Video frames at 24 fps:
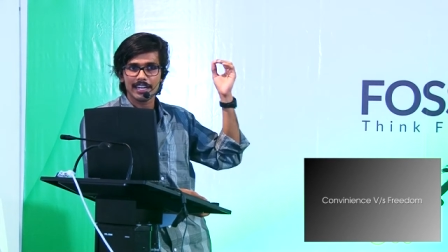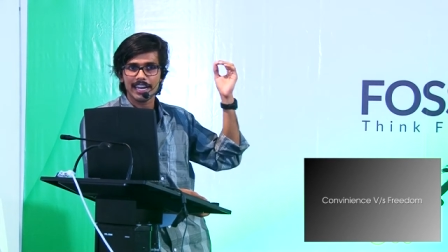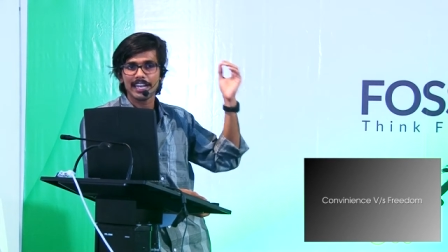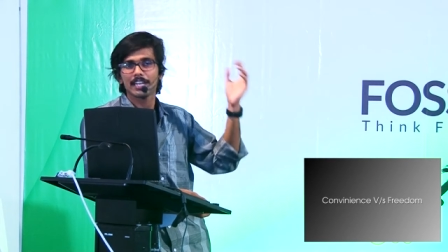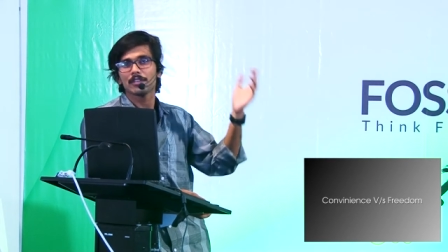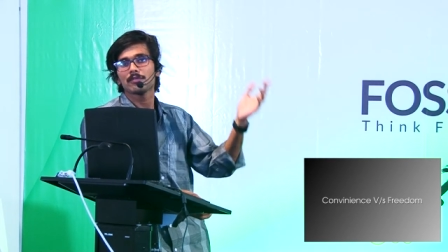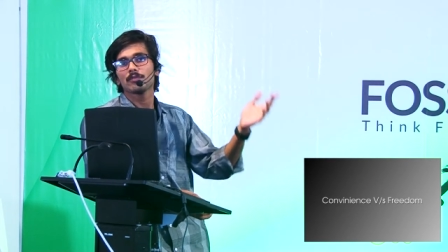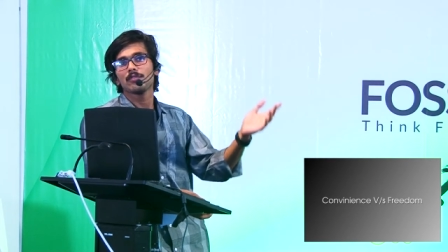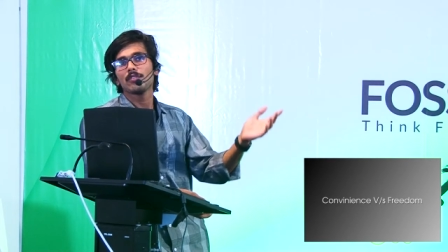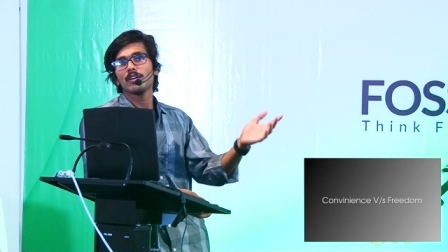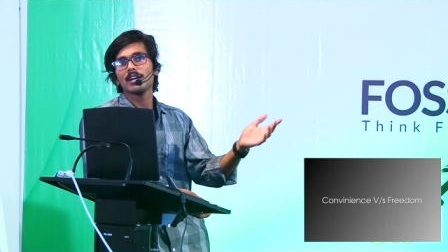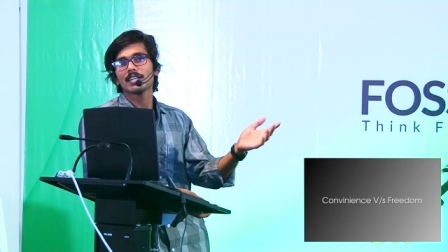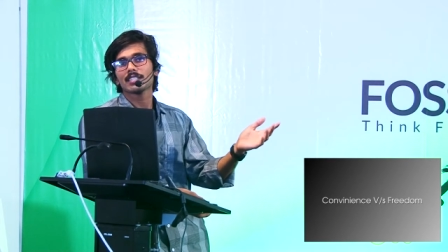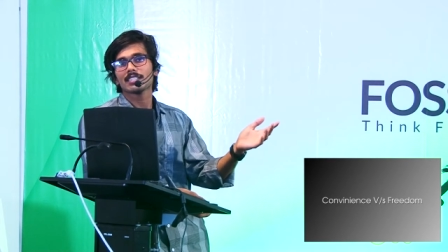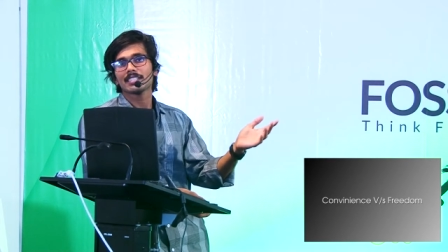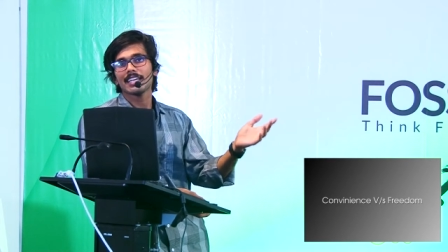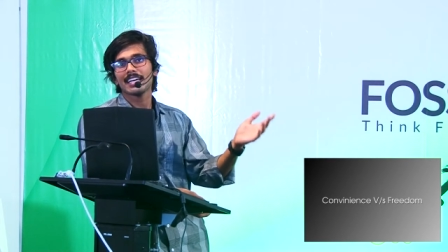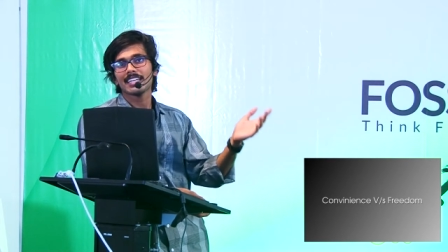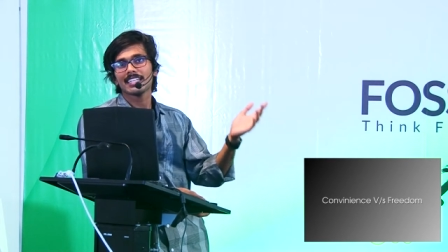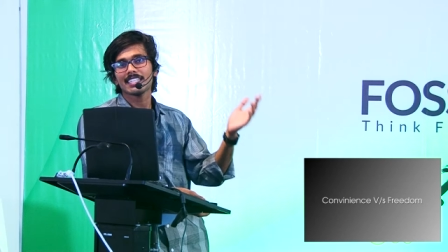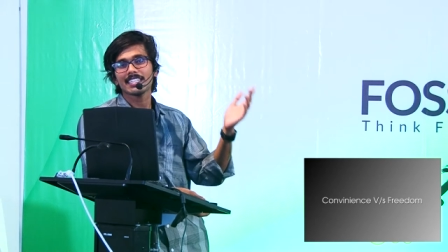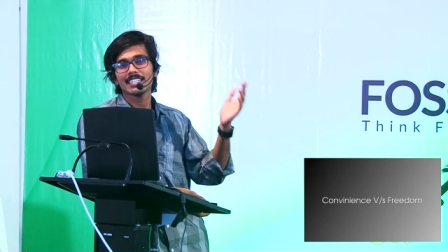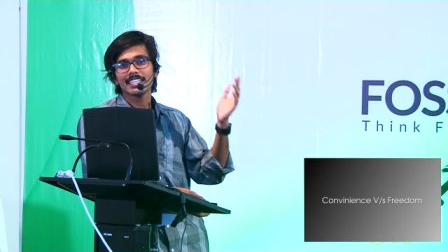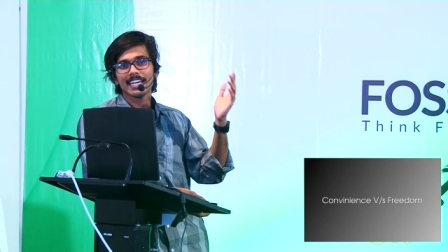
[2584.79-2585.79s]
Riot works,
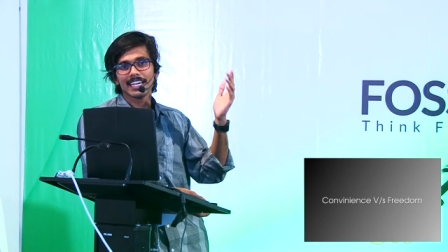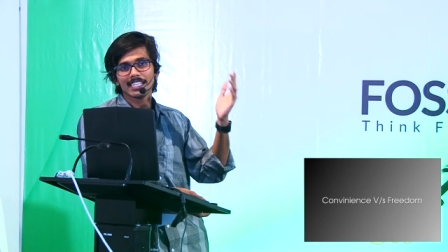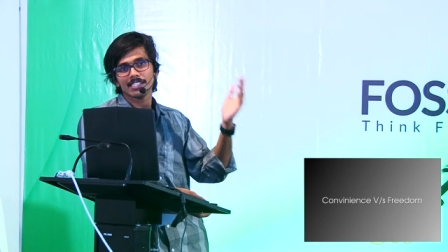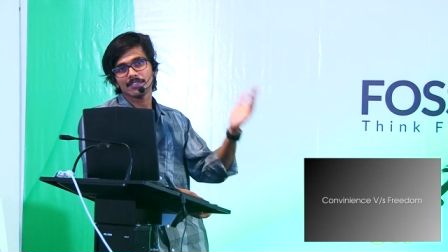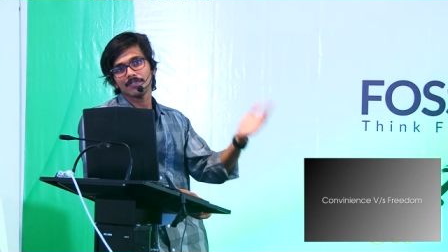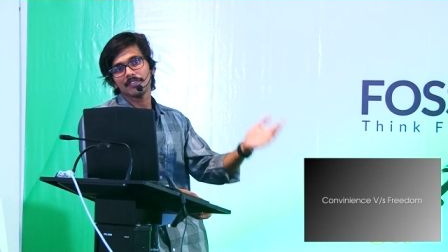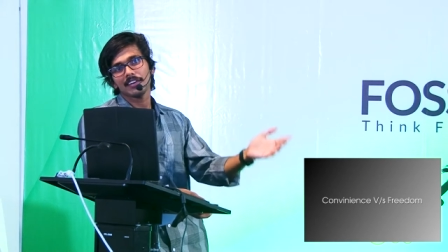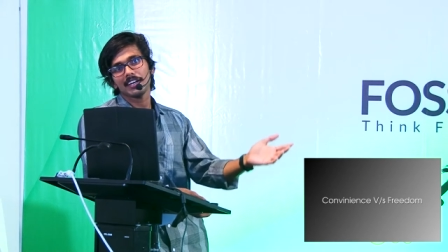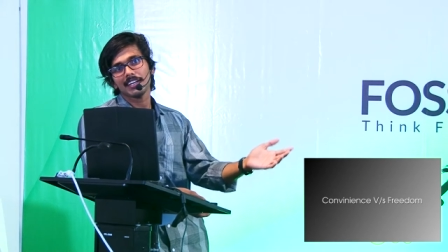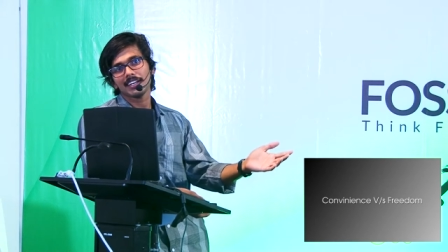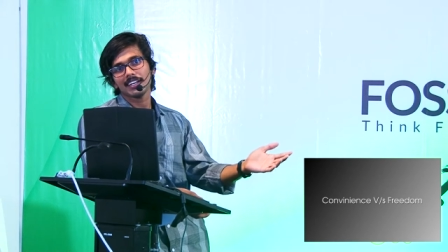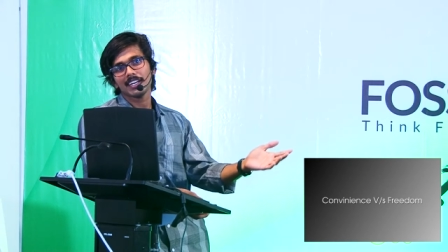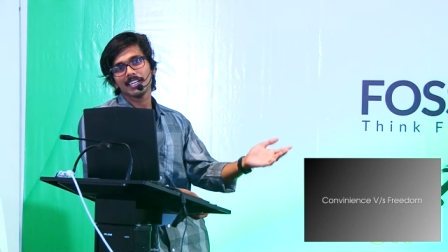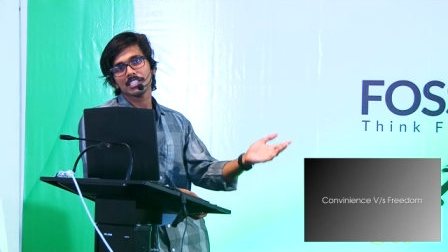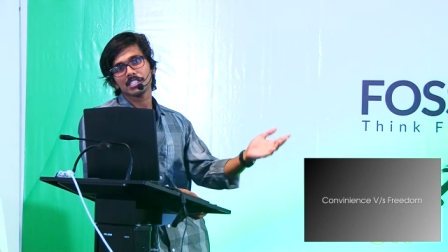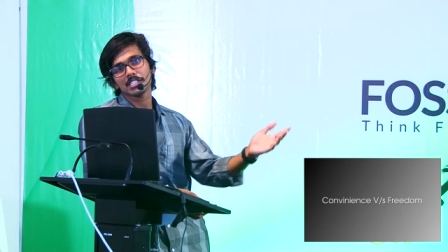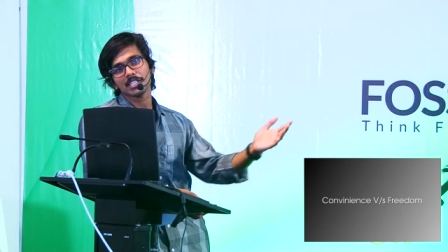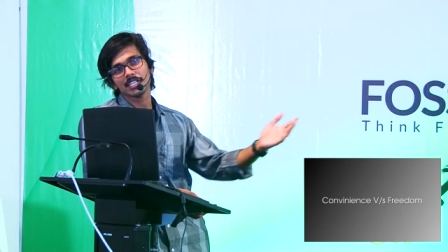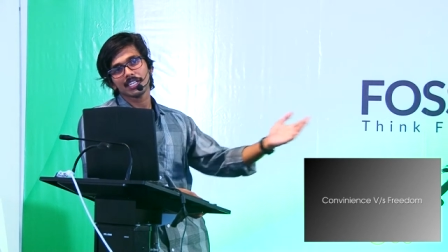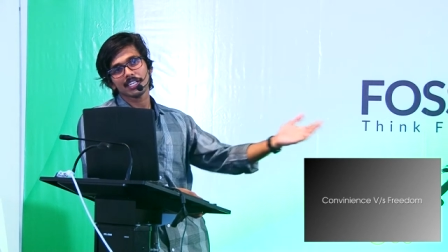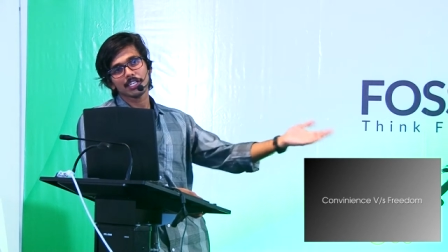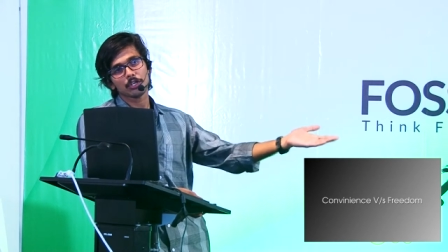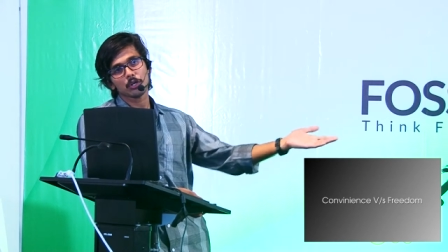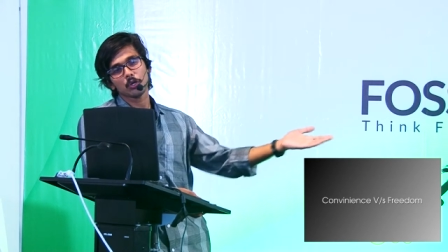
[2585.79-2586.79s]
and it has
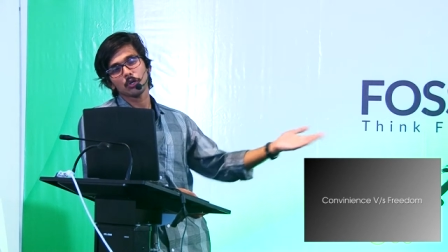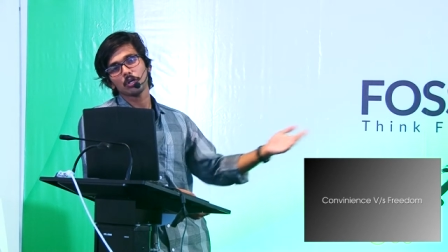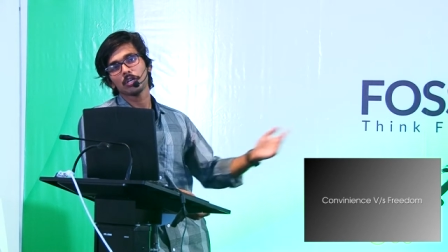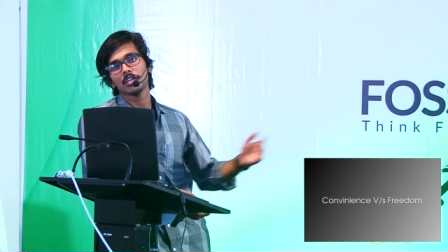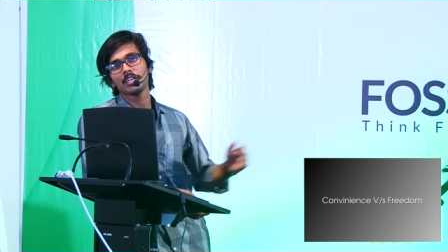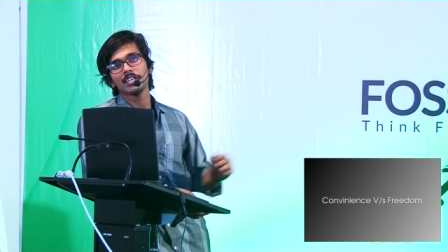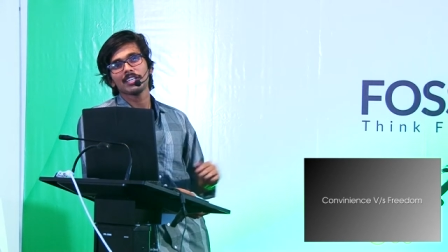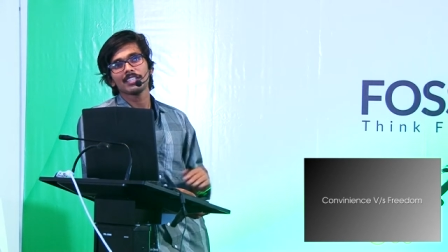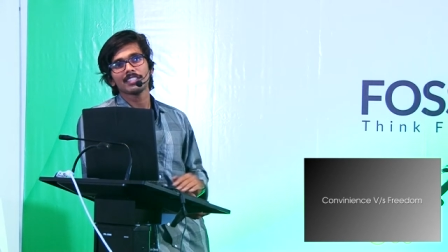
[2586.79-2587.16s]
federation and all.